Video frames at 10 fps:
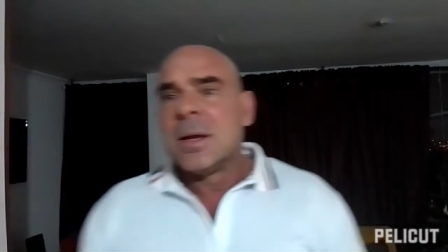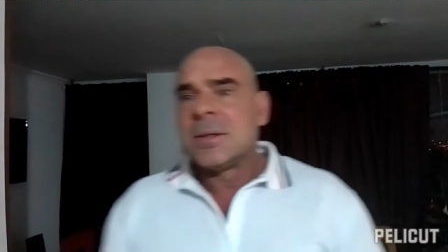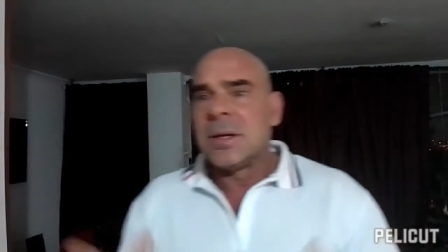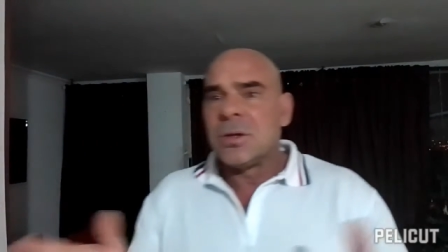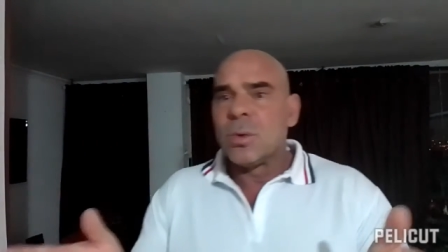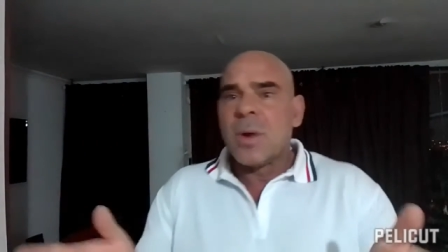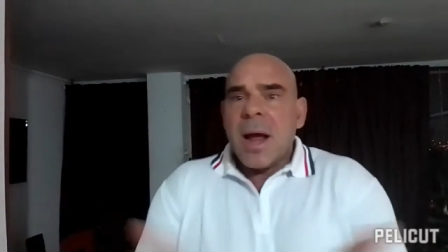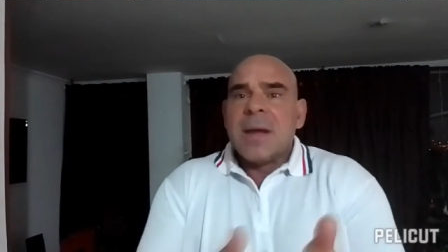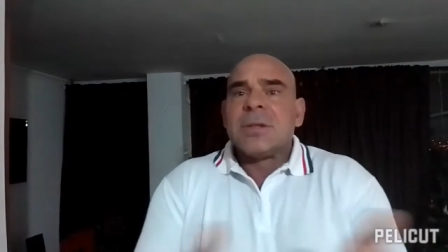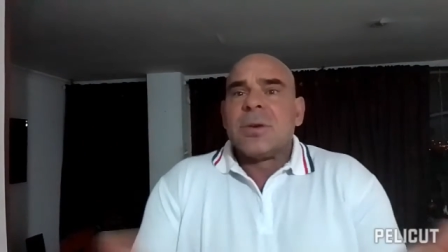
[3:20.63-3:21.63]
see two
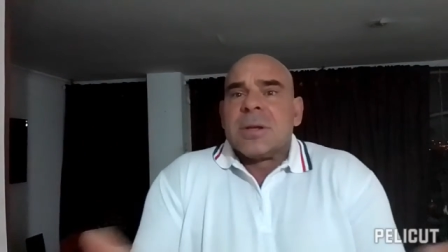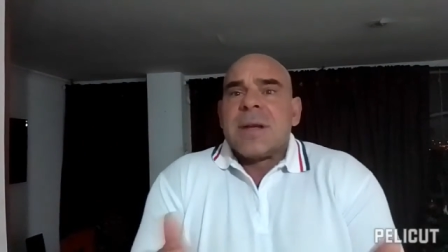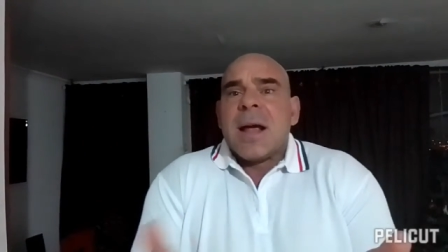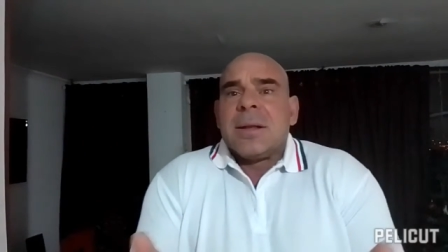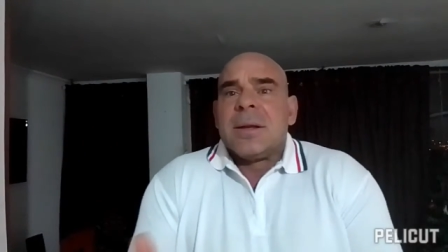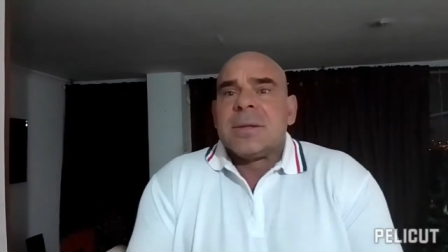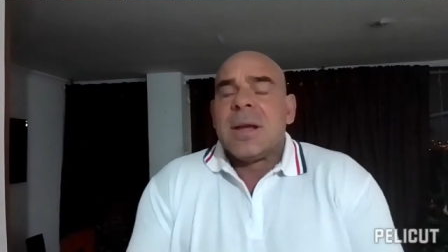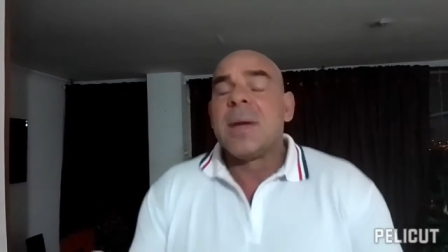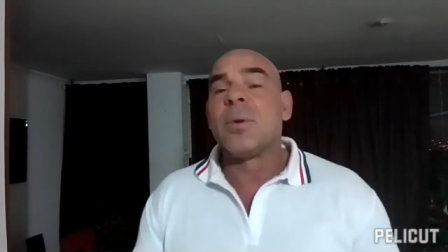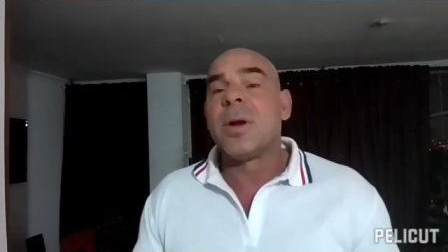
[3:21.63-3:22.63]
guys that are exactly the
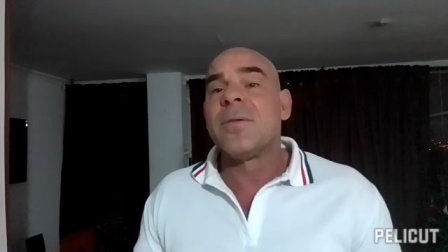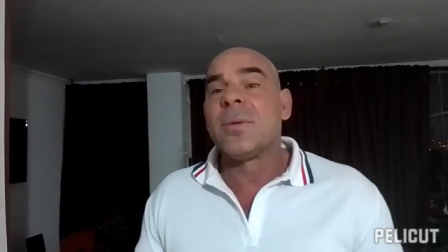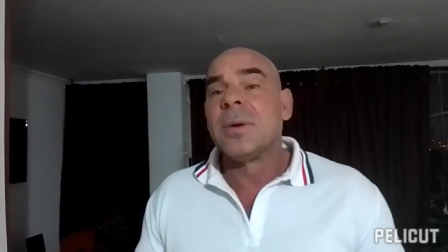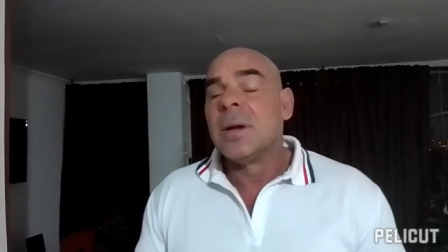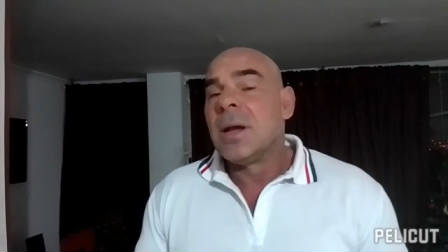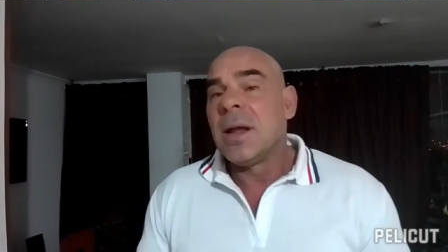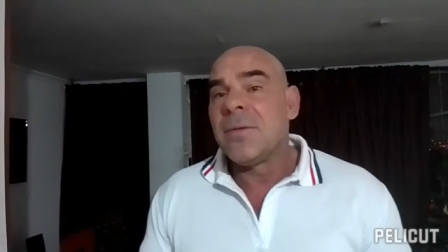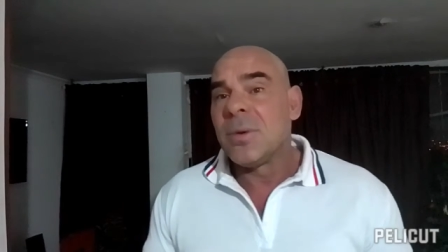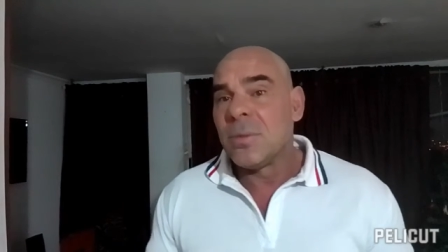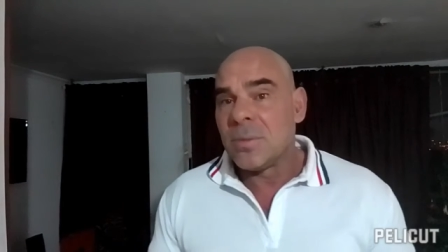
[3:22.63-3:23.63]
same, or even
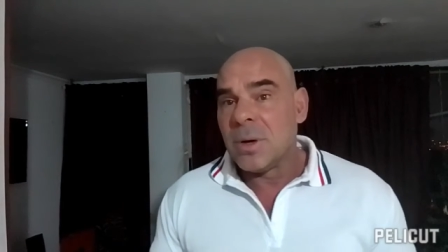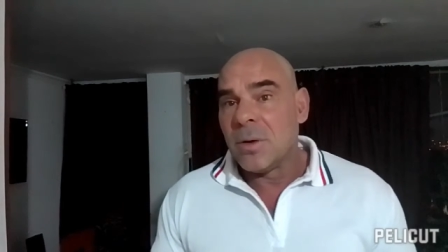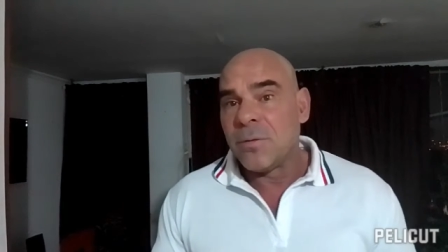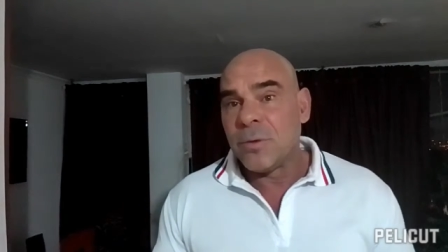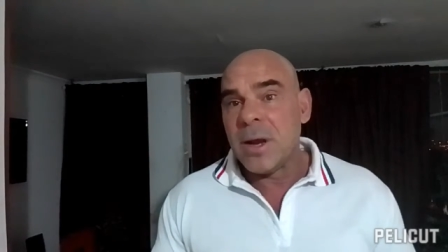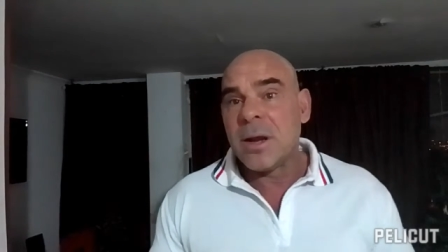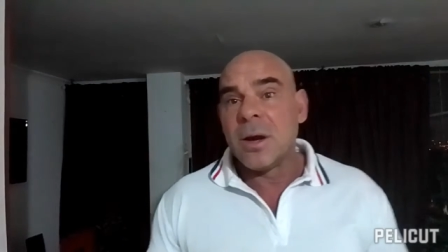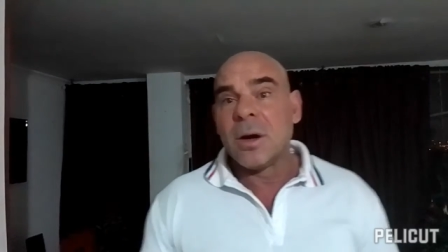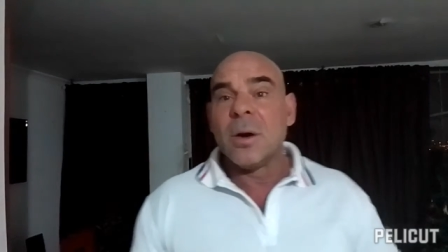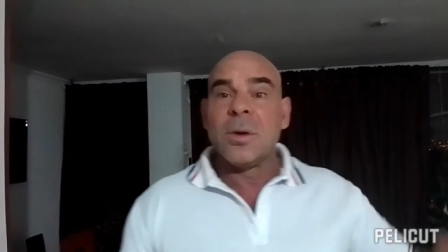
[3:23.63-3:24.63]

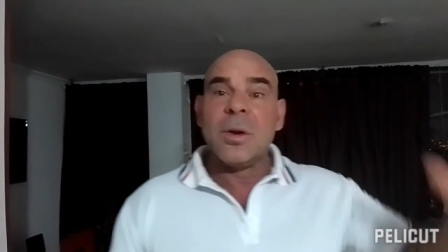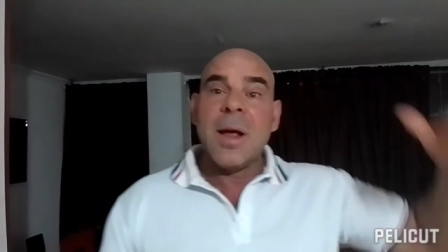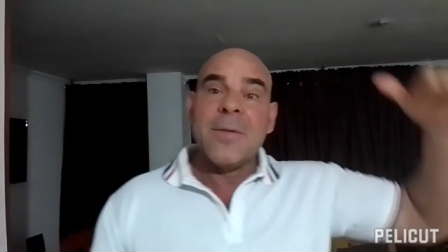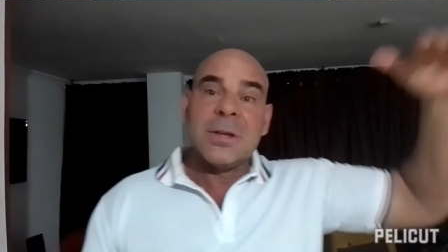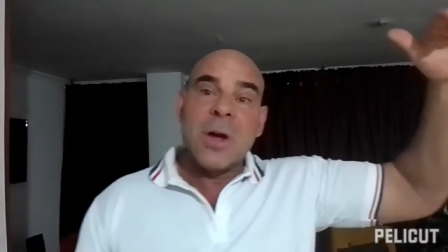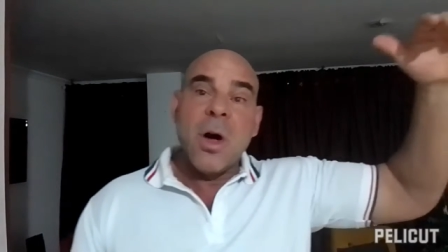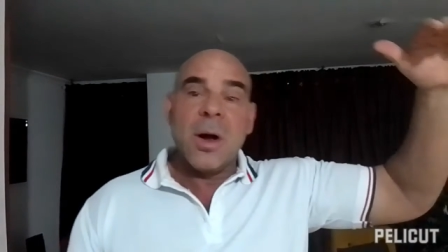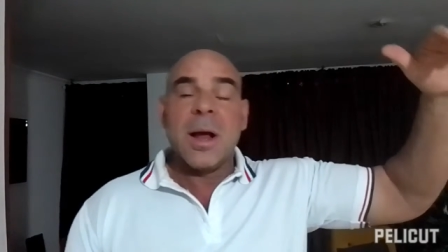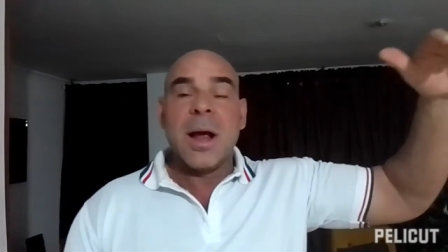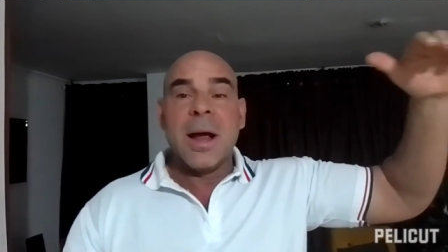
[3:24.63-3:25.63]
freakier, you'll have a
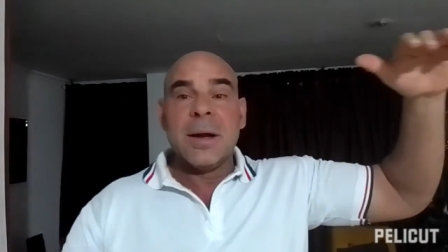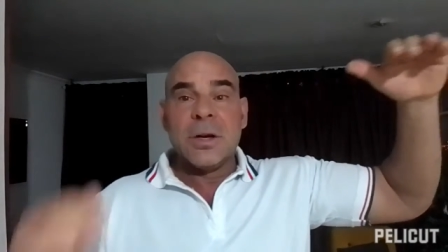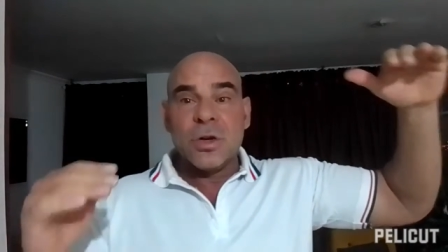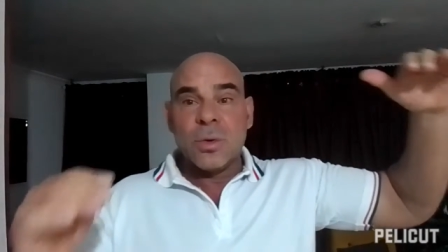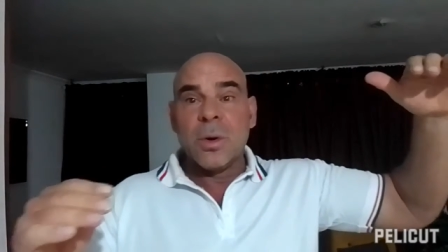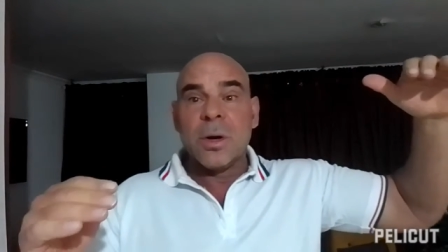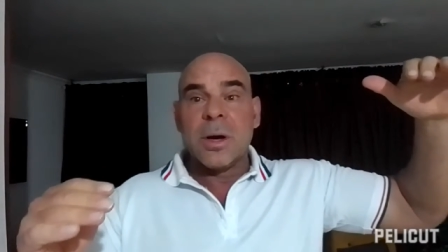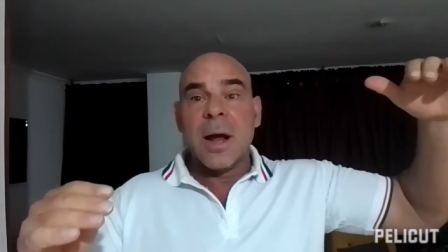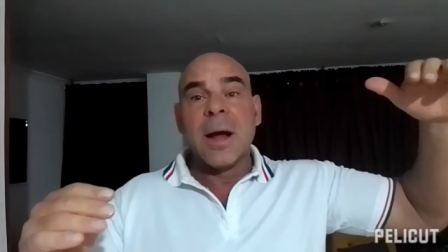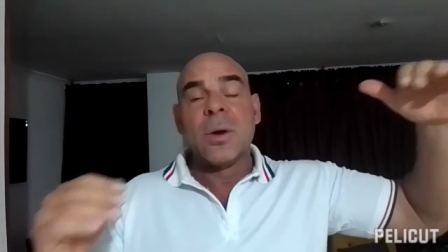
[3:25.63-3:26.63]
tall guy and a shorter
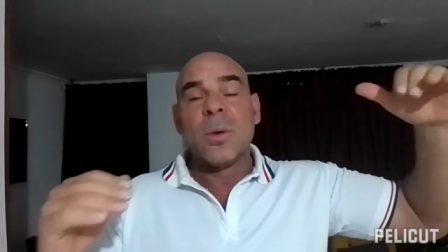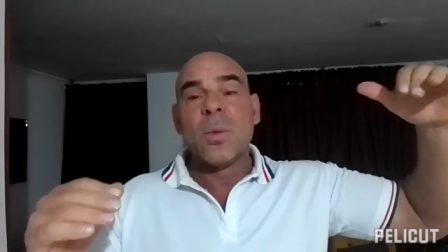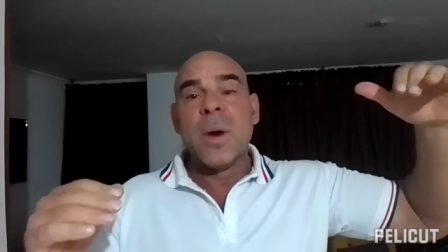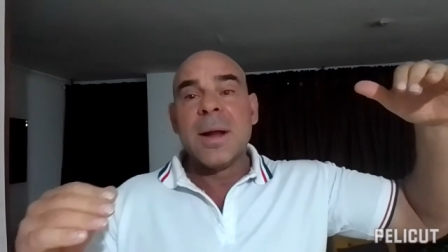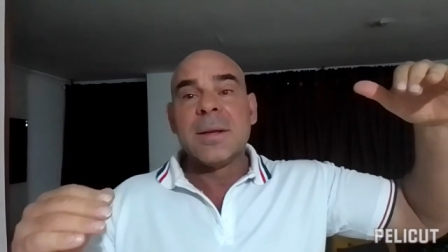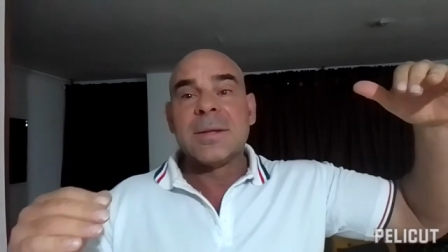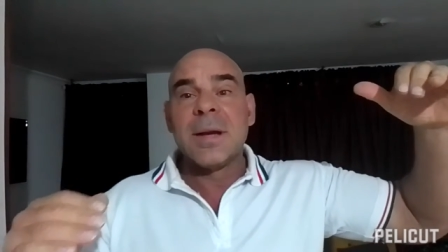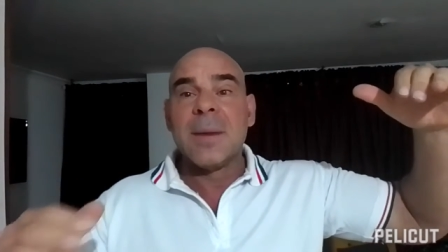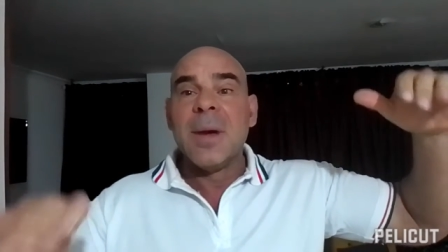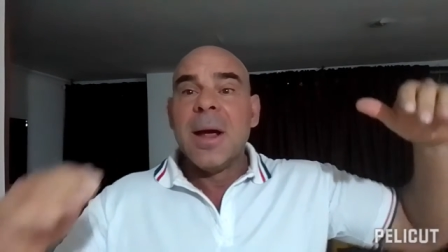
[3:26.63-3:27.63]
guy who are weighing the
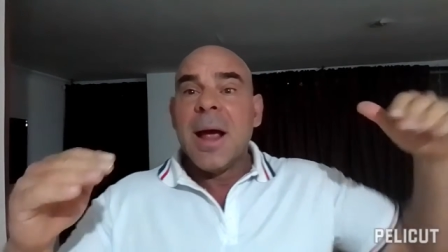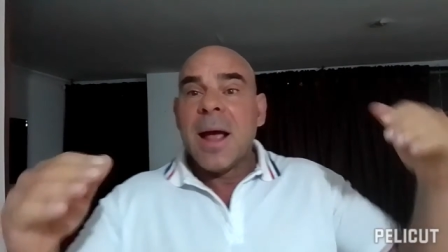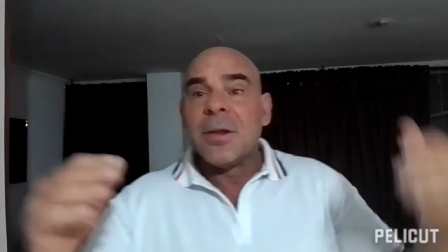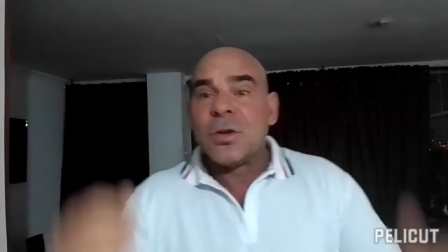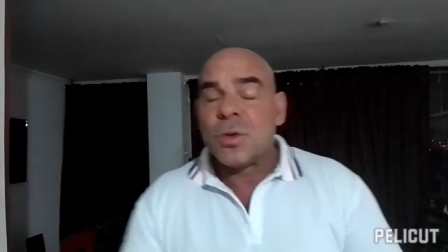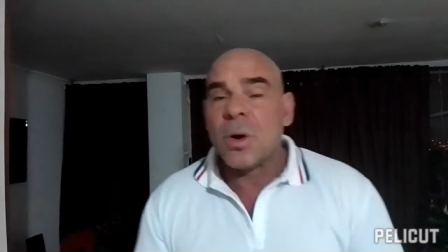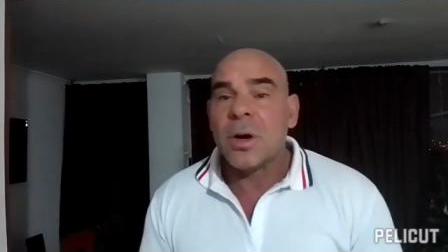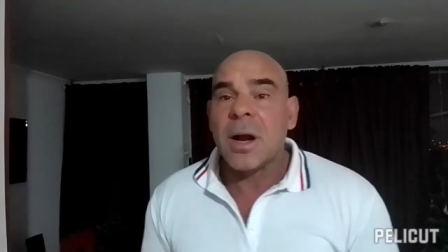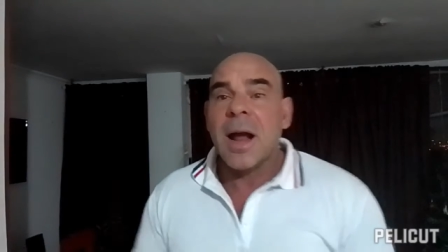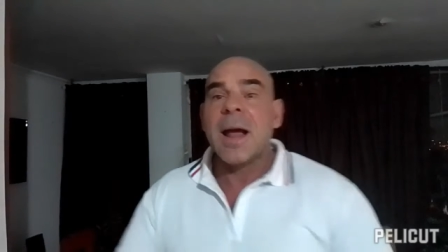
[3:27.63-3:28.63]
same, and the
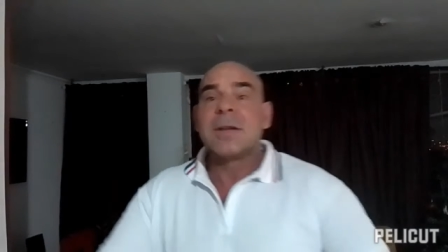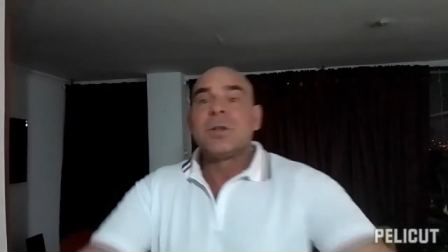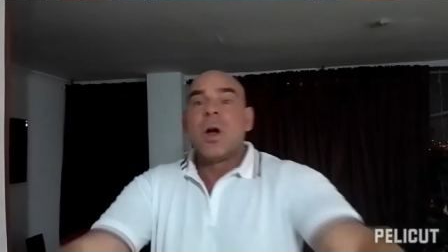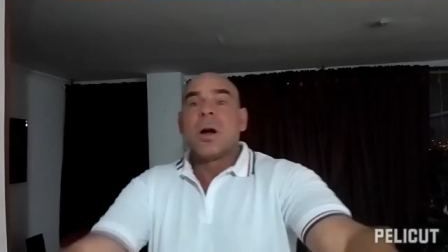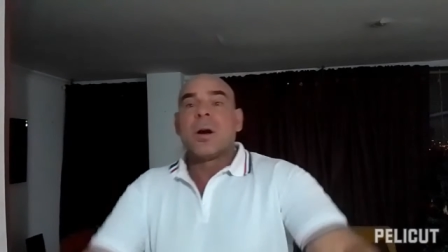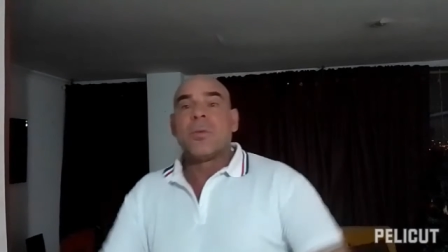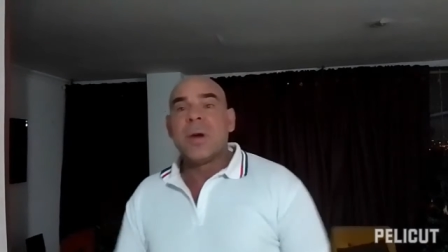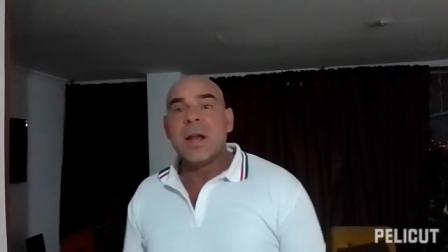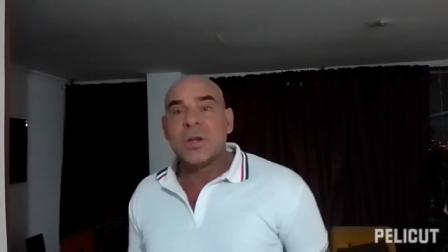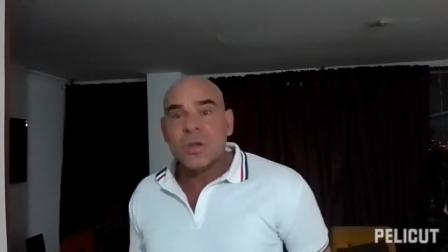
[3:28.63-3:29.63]
shorter guy has longer
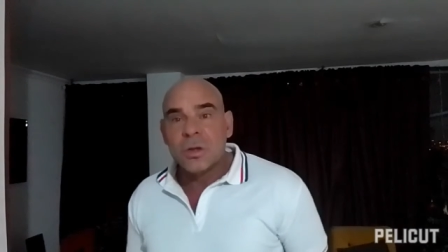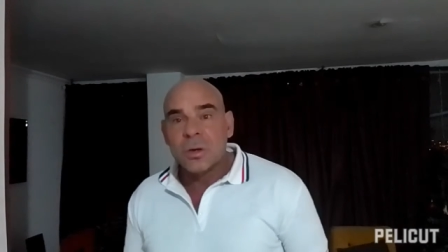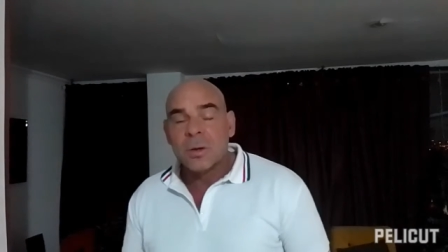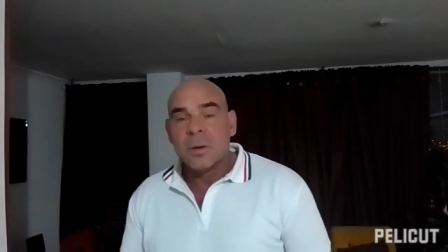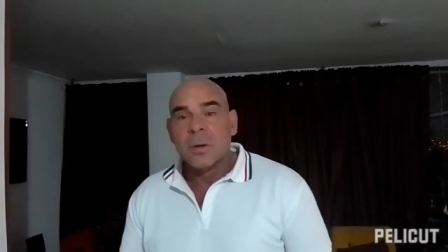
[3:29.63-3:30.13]
reach.